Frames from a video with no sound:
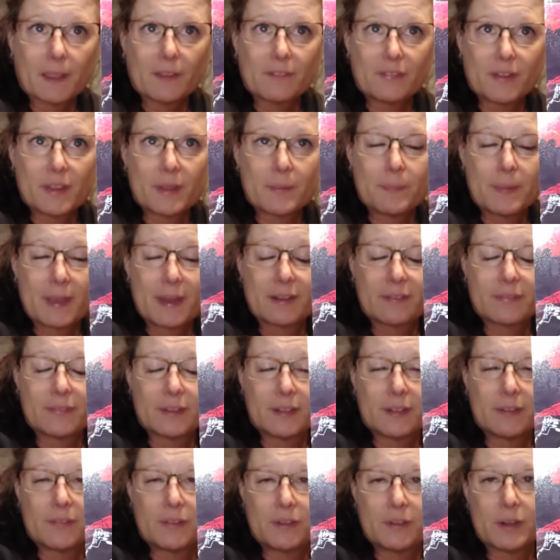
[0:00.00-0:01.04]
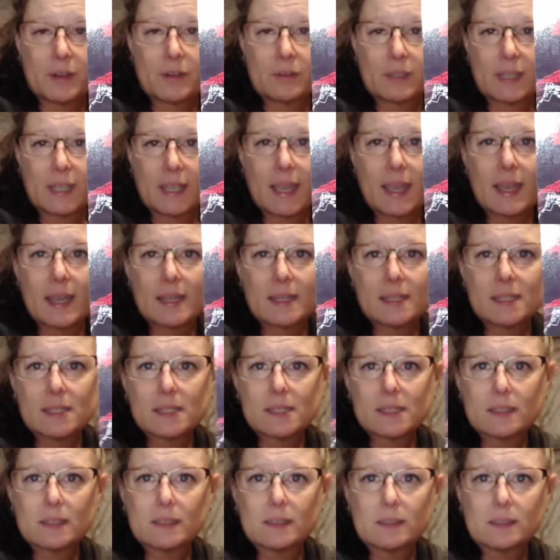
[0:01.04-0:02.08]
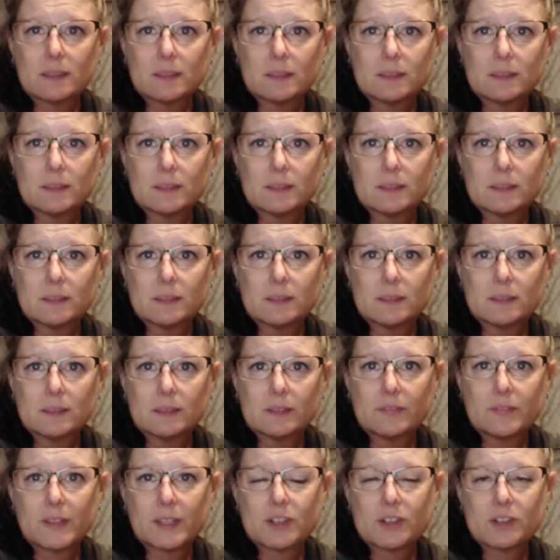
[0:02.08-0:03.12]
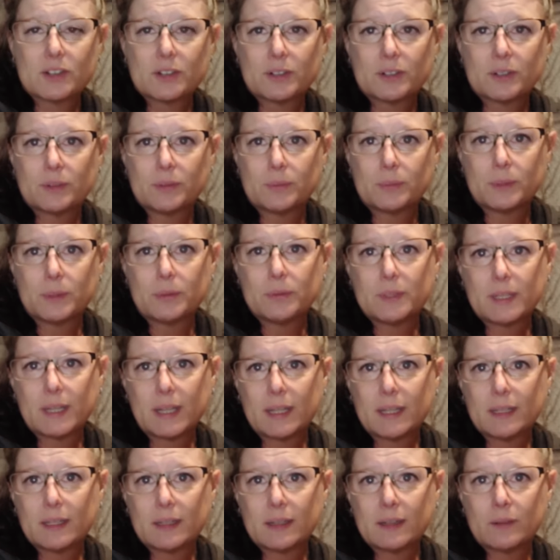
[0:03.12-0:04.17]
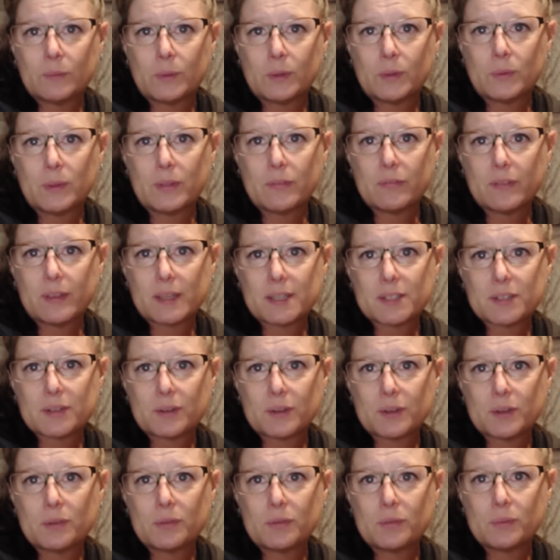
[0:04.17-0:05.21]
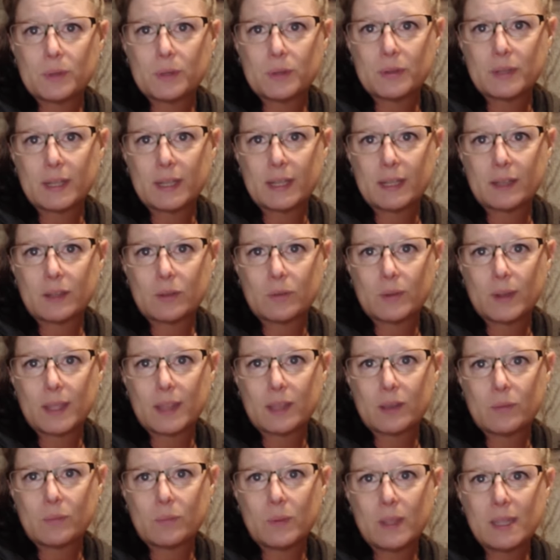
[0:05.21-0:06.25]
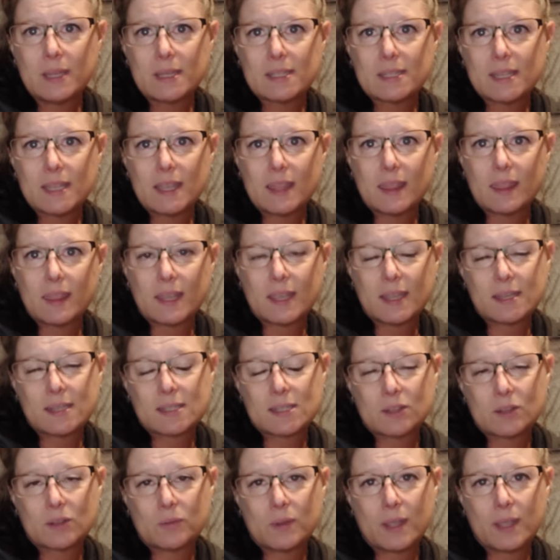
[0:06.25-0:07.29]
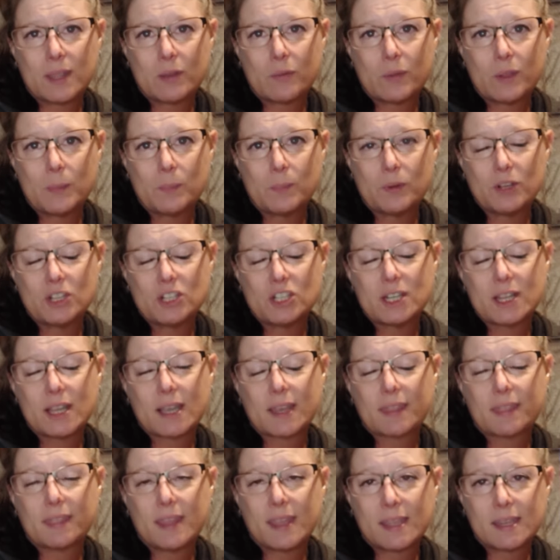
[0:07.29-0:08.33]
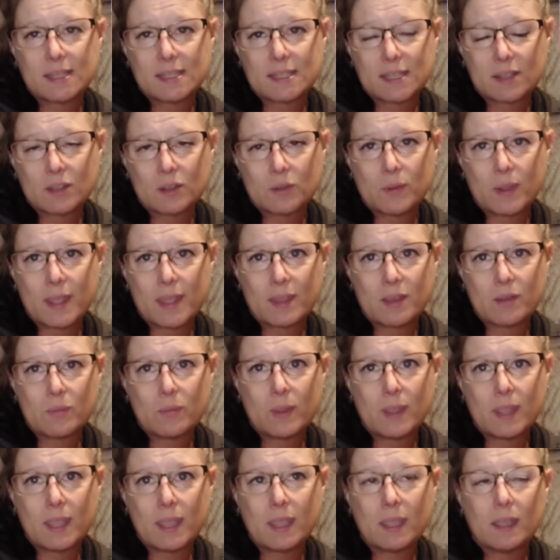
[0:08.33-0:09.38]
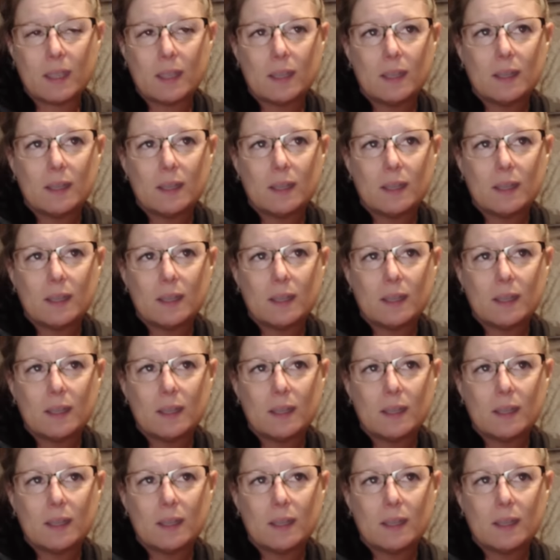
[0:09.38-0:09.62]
for the benefit of your own kids. Fix your own wounding. And when we fix our own wounding in the way that we see things, in the way that we project things, in the way that we